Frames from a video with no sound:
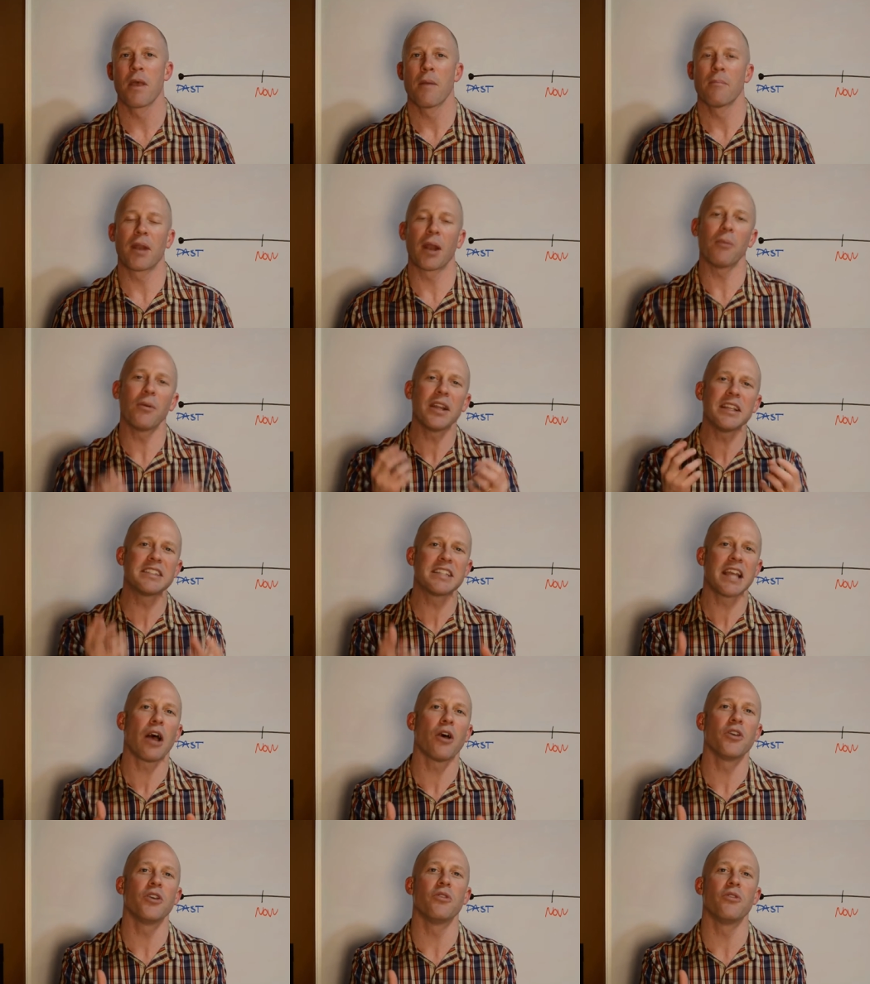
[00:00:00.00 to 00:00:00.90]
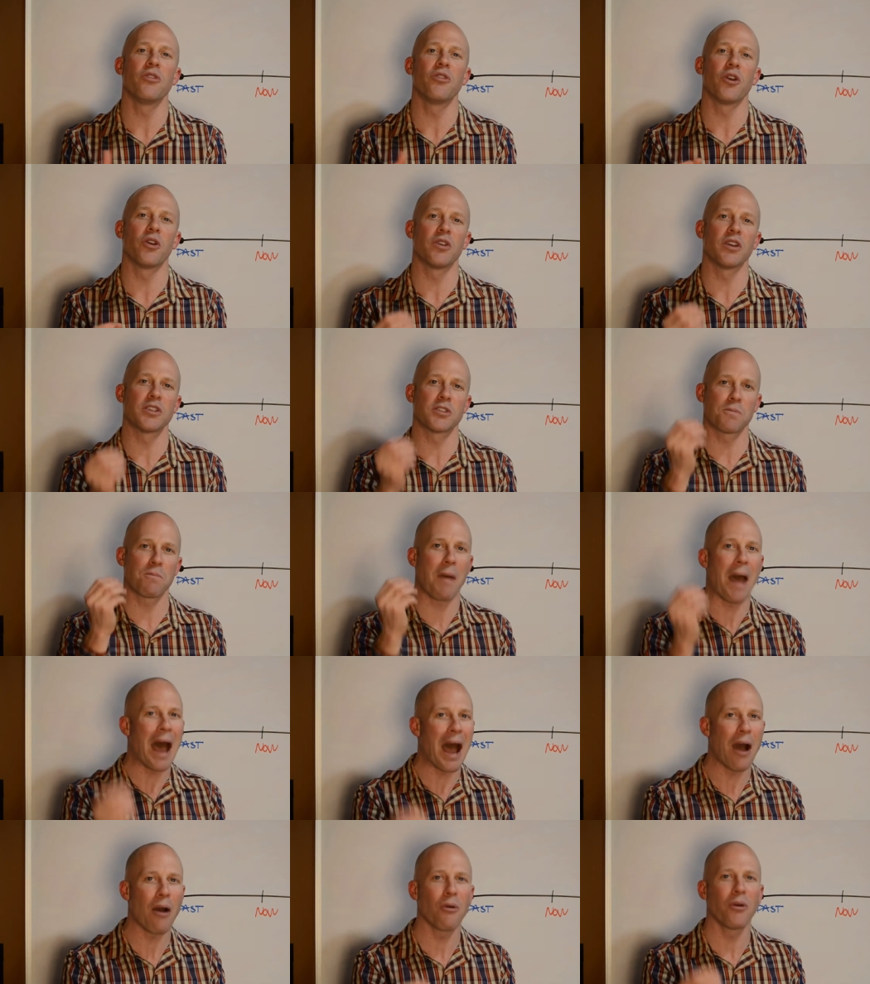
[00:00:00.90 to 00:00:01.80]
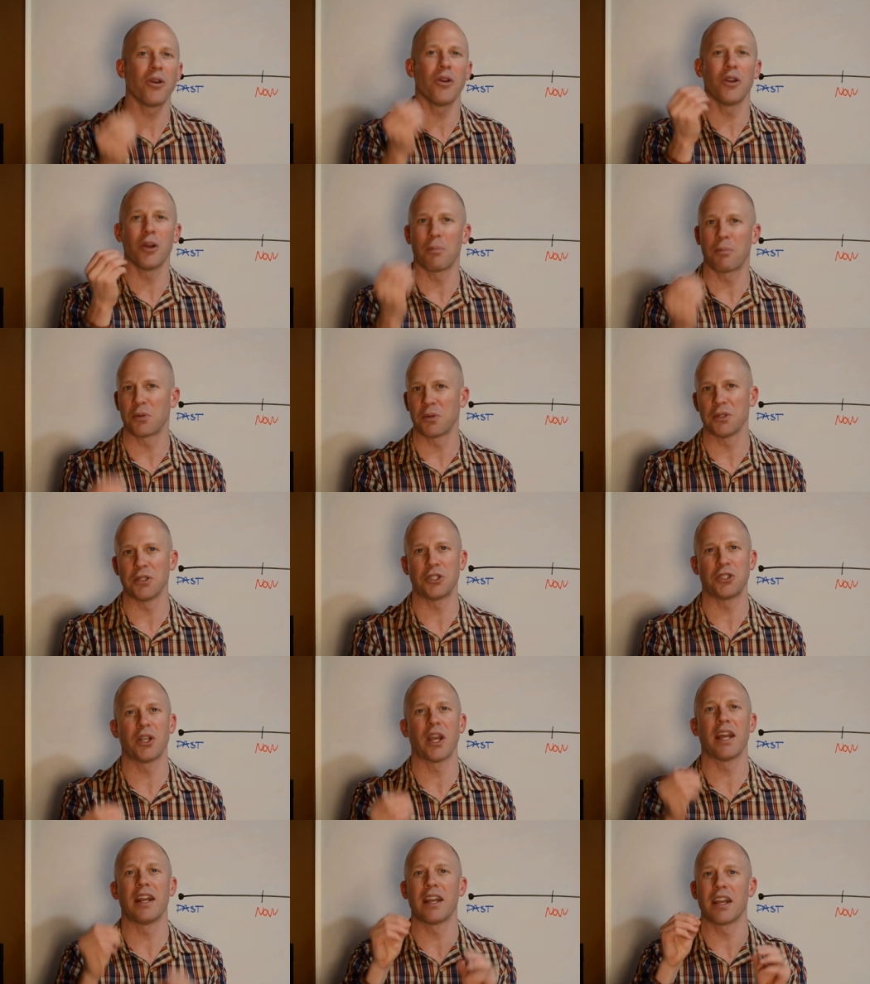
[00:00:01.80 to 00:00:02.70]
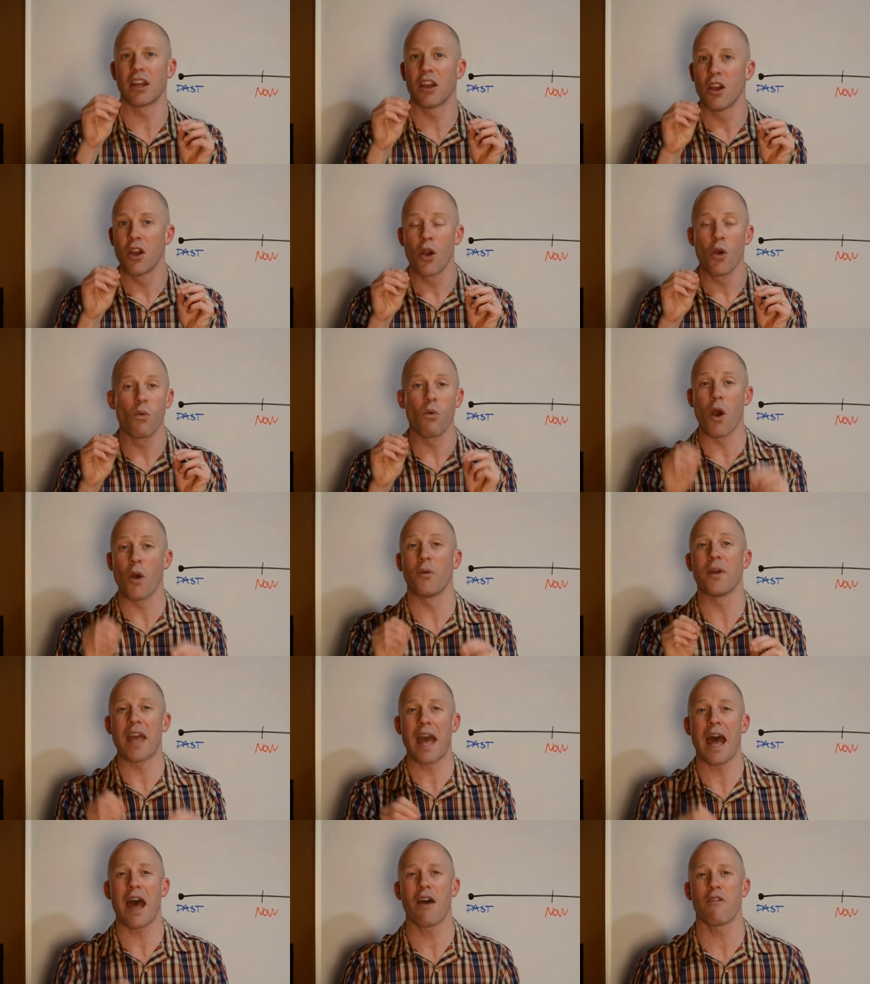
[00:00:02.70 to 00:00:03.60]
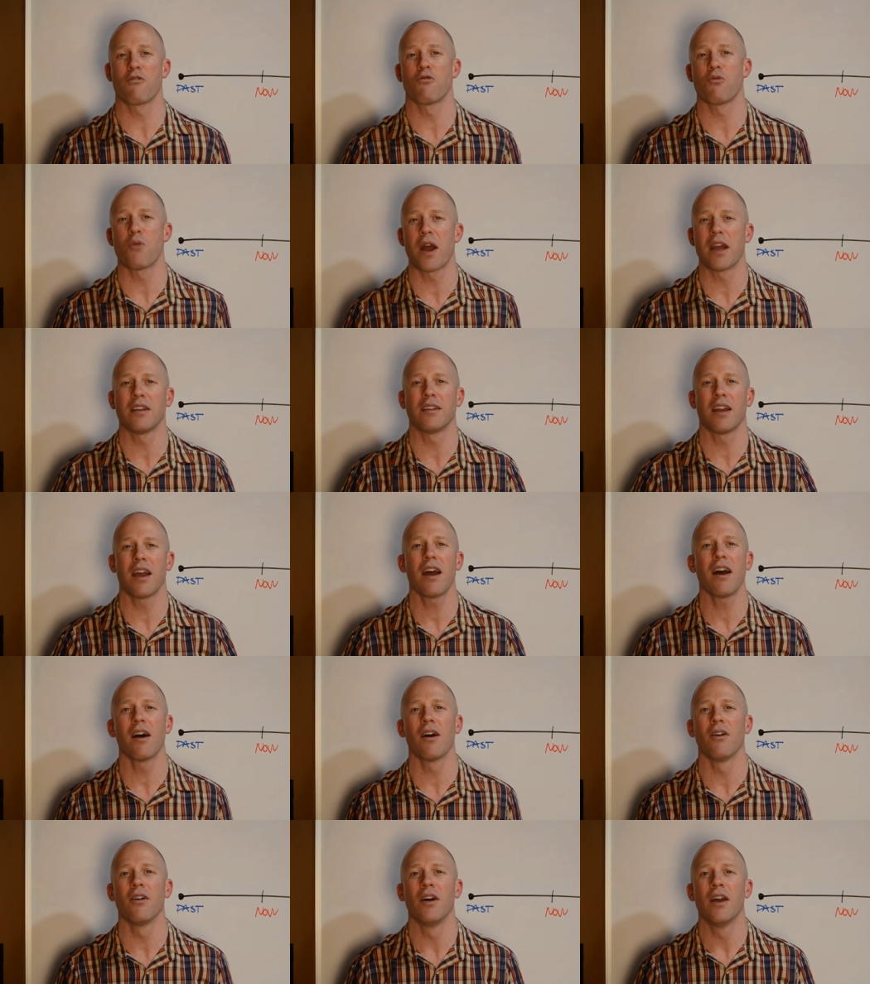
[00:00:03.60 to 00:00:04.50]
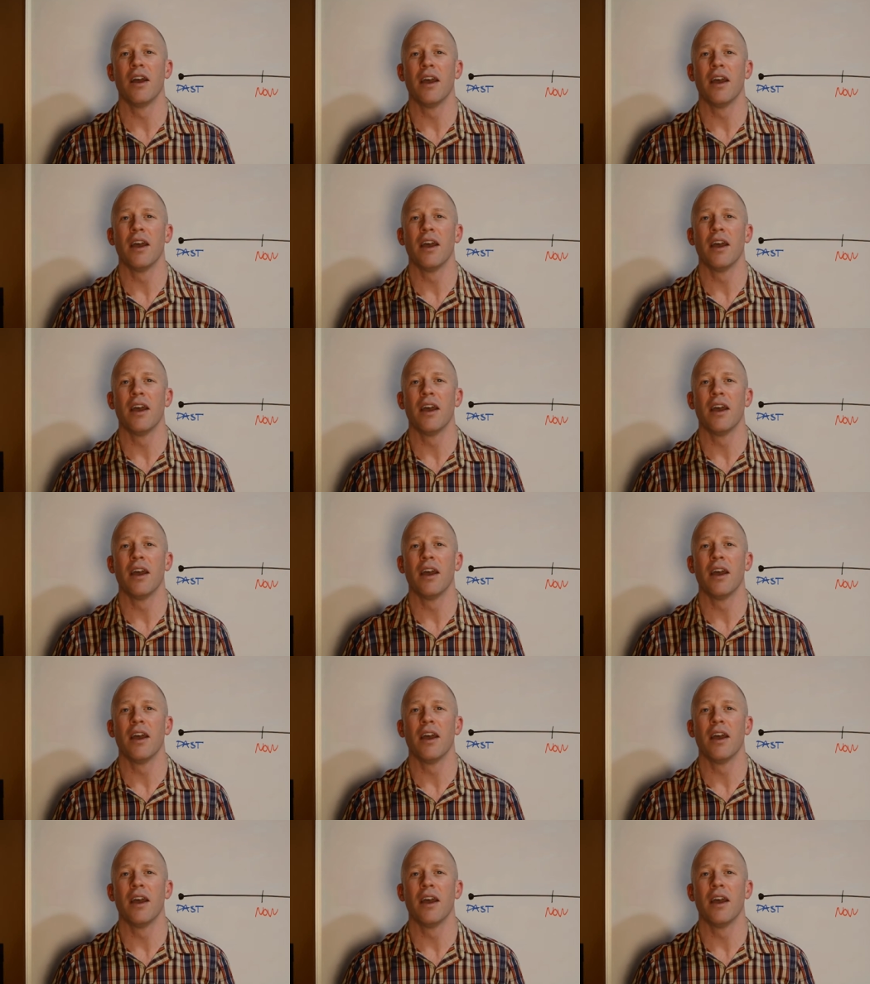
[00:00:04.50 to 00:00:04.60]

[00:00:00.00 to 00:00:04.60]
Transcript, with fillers: But I want to tell you that there is power in appreciating what we have right now